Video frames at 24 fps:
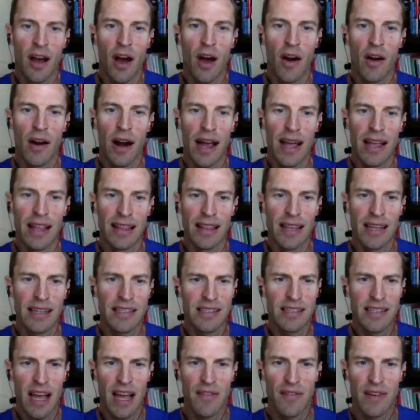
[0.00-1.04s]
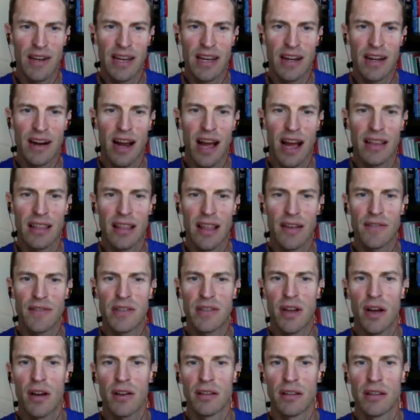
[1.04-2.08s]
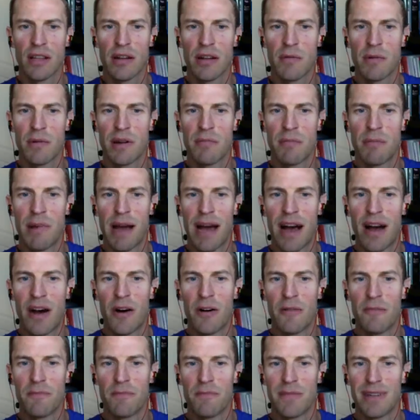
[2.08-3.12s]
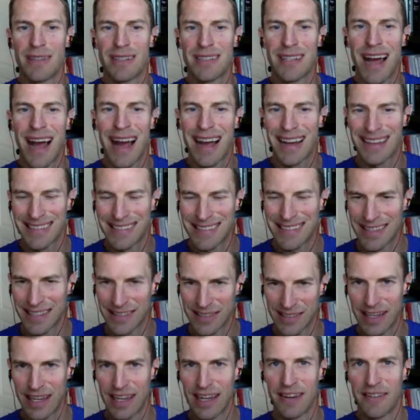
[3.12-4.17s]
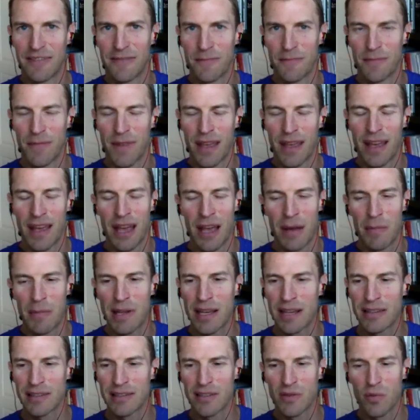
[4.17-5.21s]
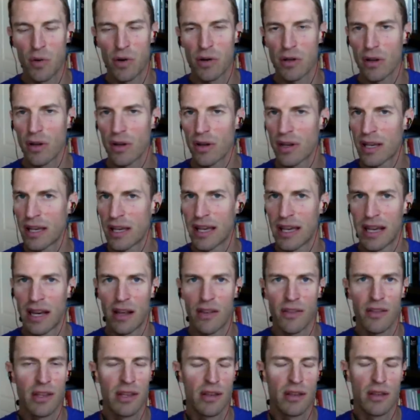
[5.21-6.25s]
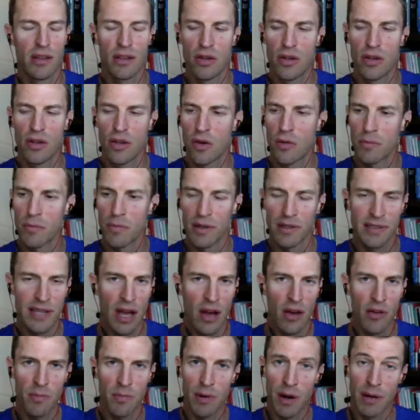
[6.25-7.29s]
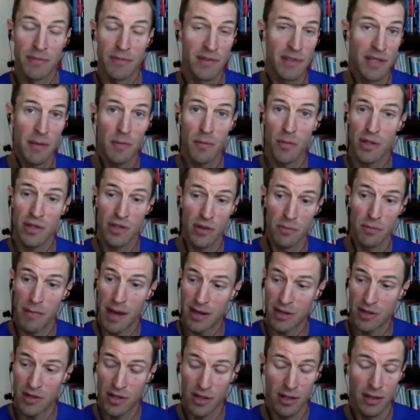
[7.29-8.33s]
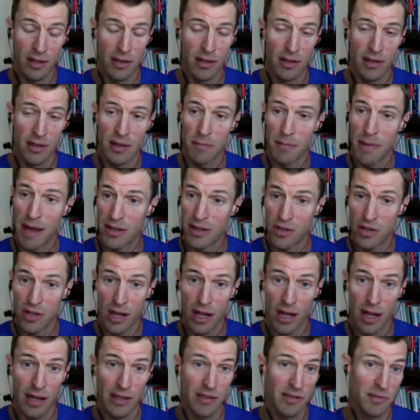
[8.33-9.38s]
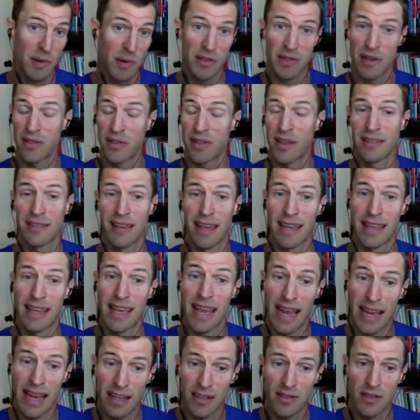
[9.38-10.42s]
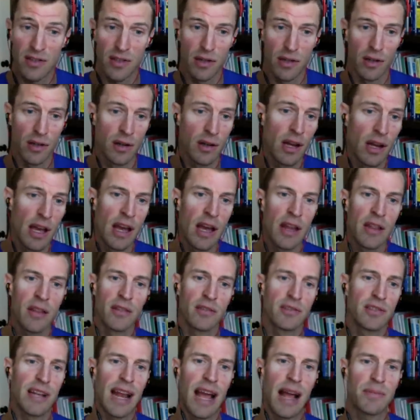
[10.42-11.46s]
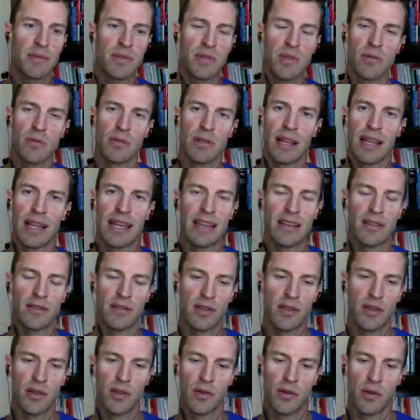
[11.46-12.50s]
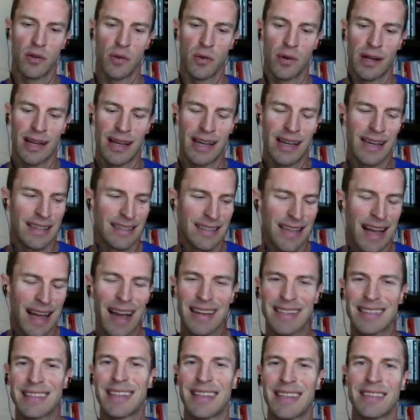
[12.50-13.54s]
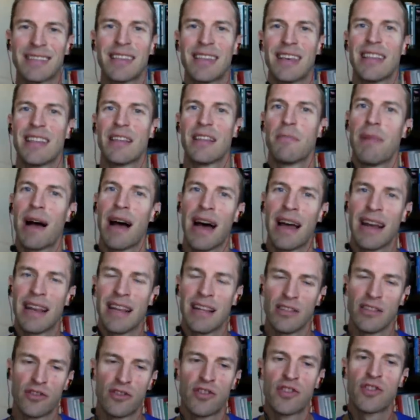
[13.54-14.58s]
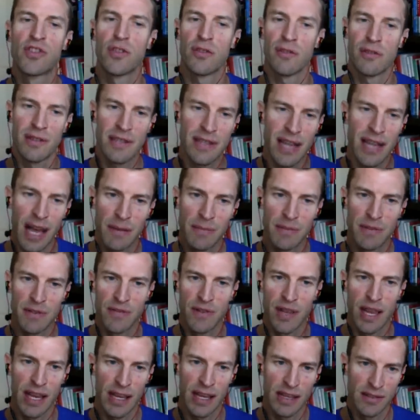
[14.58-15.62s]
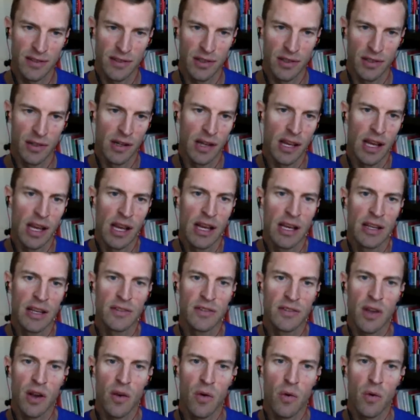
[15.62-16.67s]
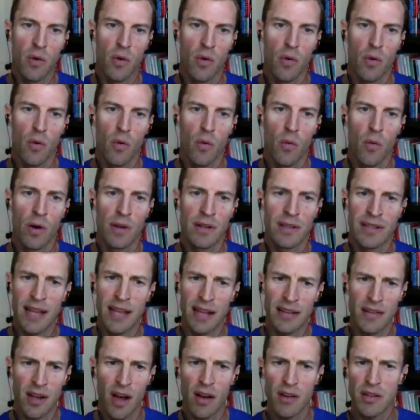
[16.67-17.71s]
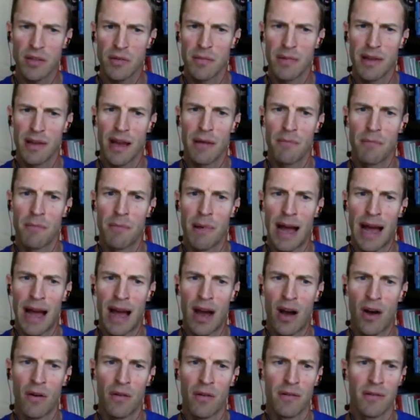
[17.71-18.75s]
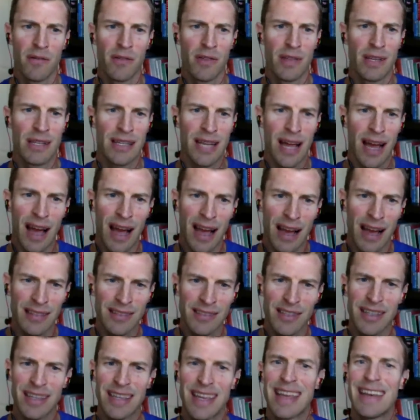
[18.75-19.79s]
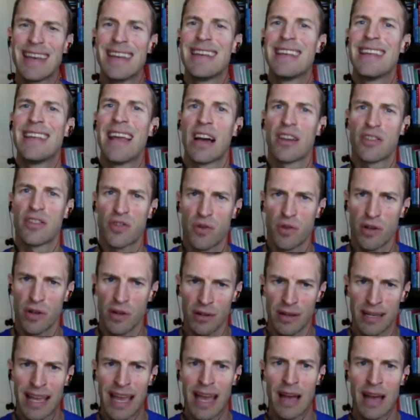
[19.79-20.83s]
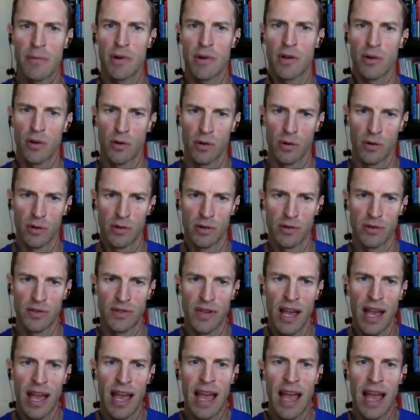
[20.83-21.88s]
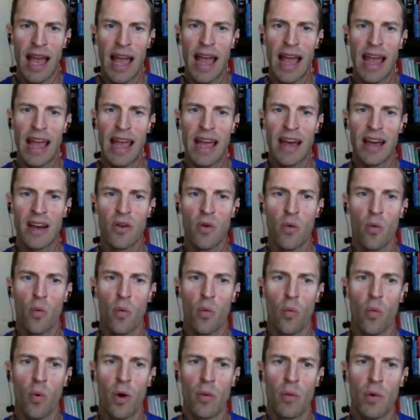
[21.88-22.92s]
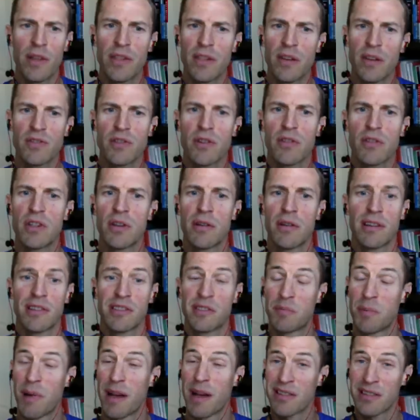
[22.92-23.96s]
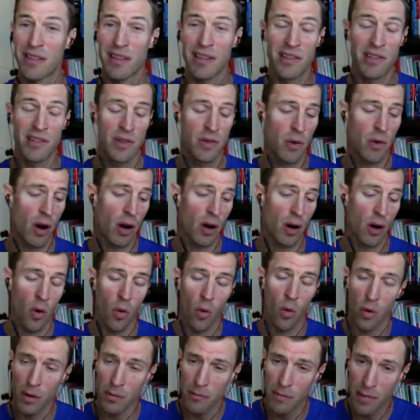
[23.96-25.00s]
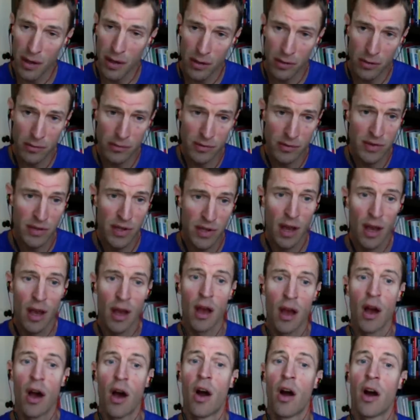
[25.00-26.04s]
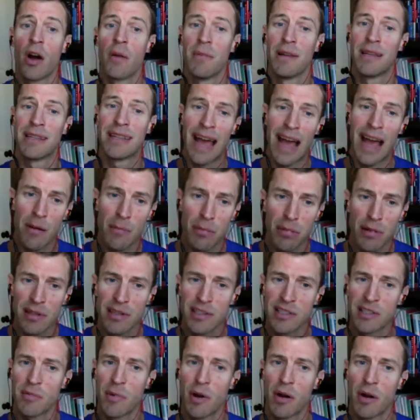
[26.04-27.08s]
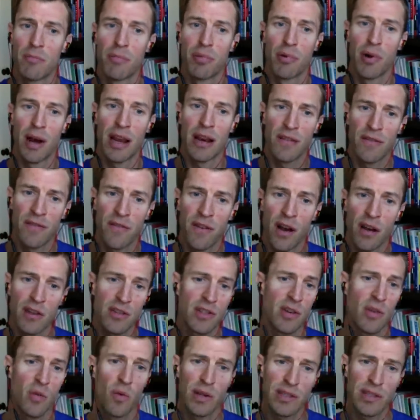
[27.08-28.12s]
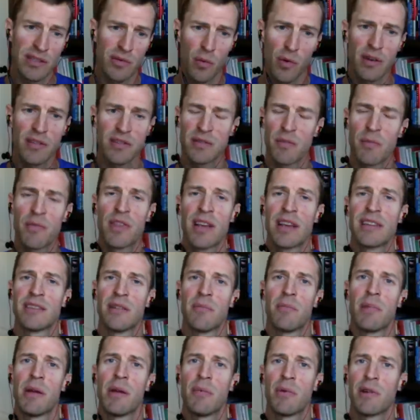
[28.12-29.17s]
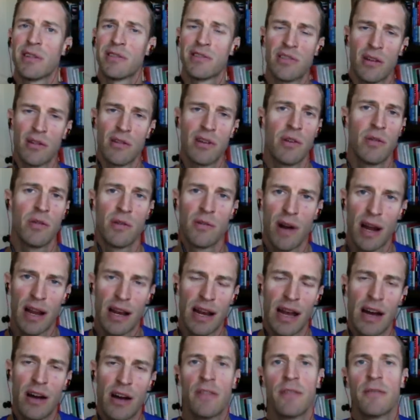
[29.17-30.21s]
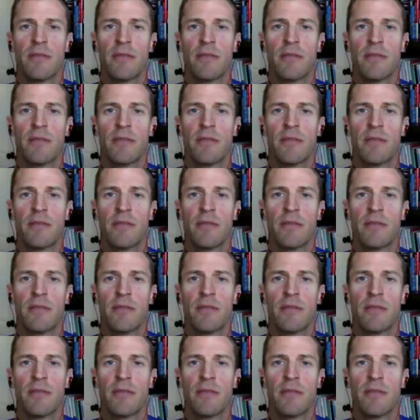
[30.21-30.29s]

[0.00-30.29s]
All right, let's dive in here. I'd love to talk a little bit about toxicity because as we're looking at the numerous health problems, some which you mentioned, dementia, especially things like cancer, there's an absolute link to toxicity in the body and certain types of cancer. So, what t- talk to me about the toxic industrial chemicals and what what those are doing, especially to our hormones, our metabolism, our brain function? What's what are some things that people can start doing right now?